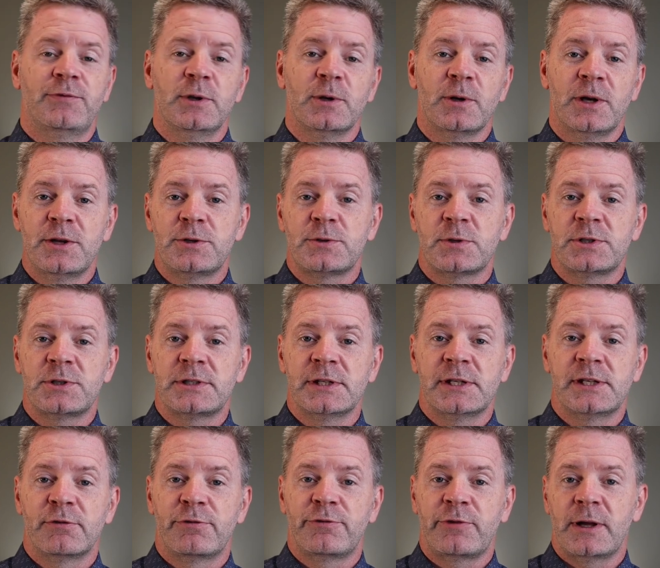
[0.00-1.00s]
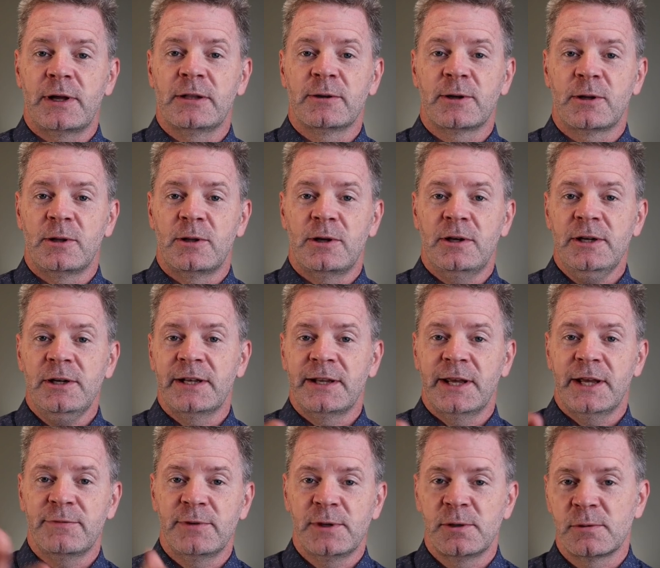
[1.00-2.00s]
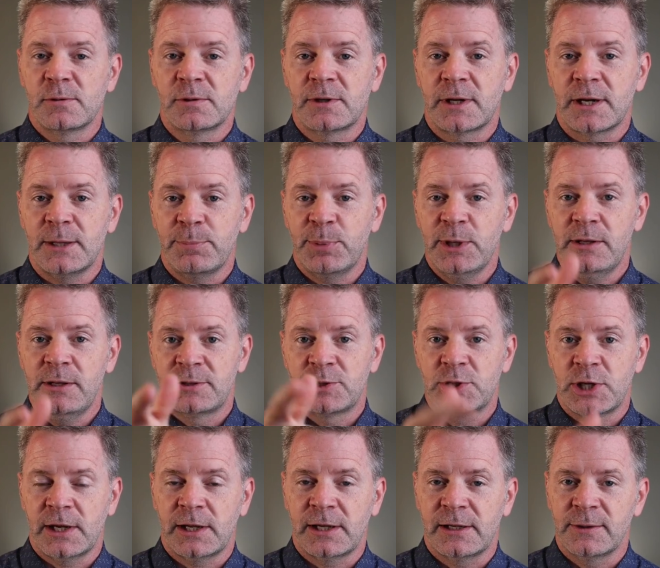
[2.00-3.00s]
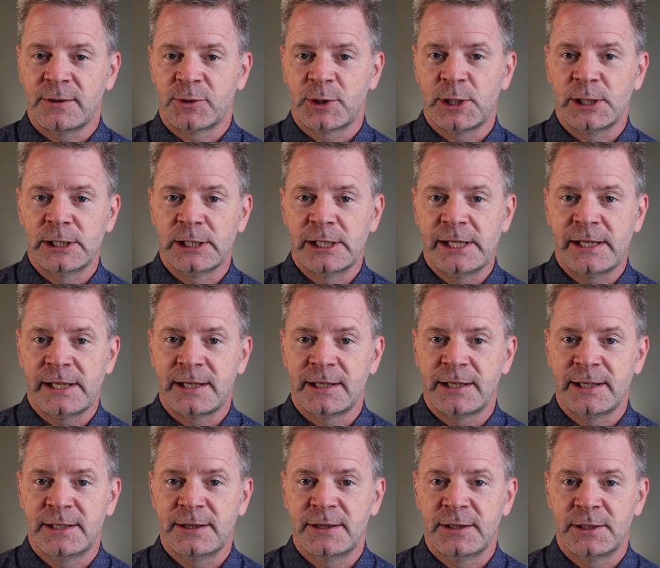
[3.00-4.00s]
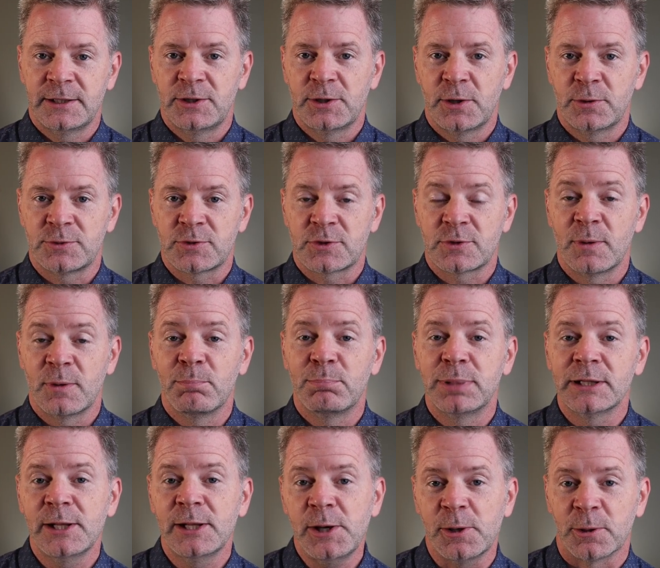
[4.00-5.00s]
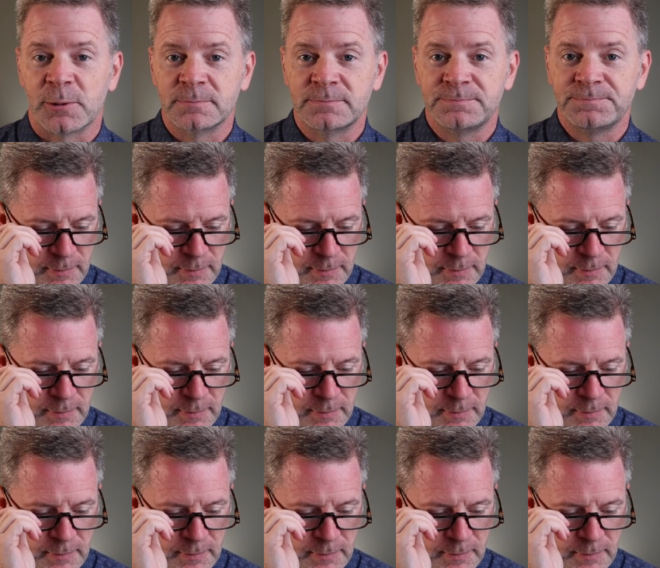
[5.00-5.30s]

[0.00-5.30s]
you're interested in following along and having your own copy, check out the link in the notes below.